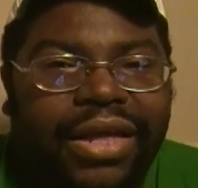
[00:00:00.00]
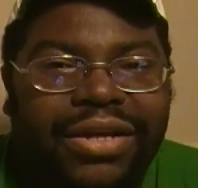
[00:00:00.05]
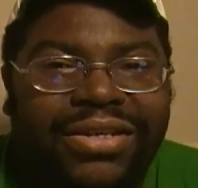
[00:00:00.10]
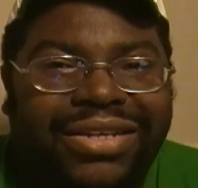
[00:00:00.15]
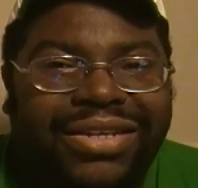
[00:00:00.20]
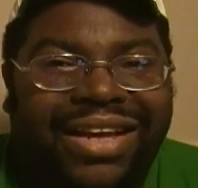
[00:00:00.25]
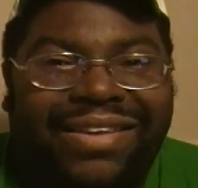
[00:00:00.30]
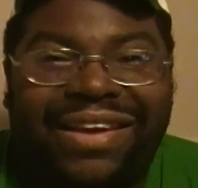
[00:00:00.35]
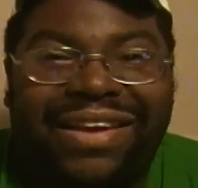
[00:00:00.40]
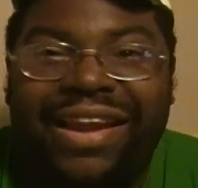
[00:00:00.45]

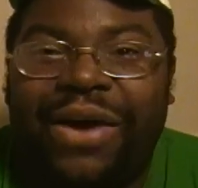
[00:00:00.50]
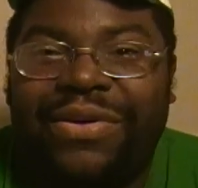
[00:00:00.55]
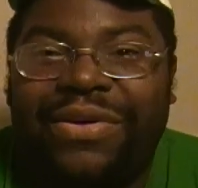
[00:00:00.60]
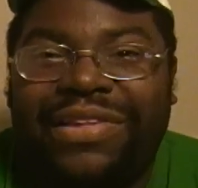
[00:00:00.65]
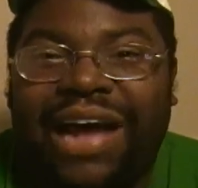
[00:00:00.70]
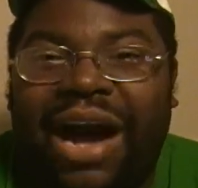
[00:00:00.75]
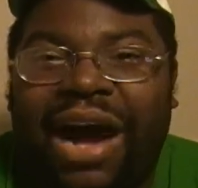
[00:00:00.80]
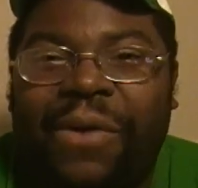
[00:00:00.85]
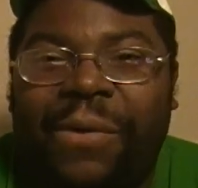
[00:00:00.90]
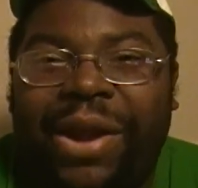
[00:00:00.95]
Santino is
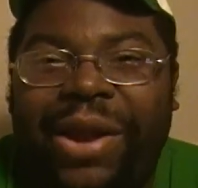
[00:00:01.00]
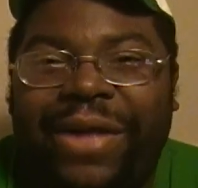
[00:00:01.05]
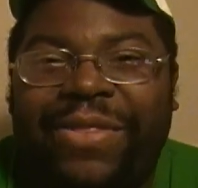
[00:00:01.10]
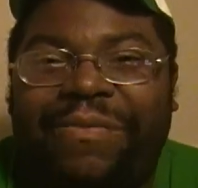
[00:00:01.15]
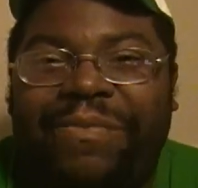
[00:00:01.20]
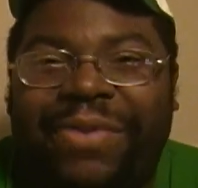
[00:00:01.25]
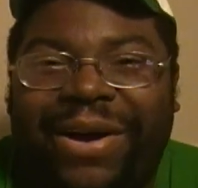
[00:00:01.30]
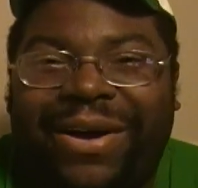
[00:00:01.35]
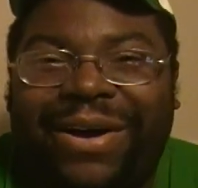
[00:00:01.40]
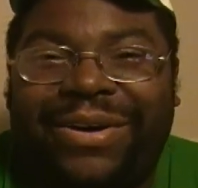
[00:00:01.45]
not winning
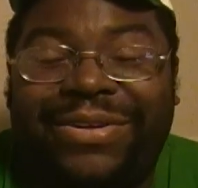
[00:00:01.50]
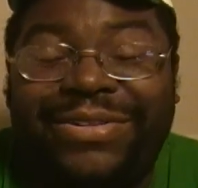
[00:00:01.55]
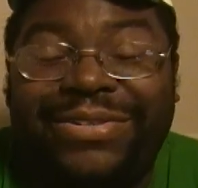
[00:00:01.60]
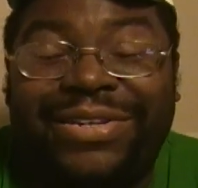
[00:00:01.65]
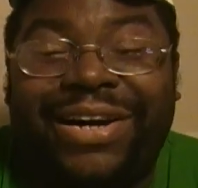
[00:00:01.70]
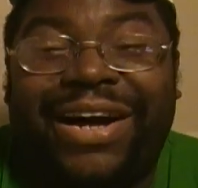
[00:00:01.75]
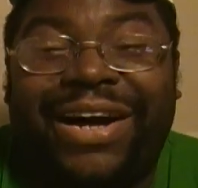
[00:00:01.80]
the belt.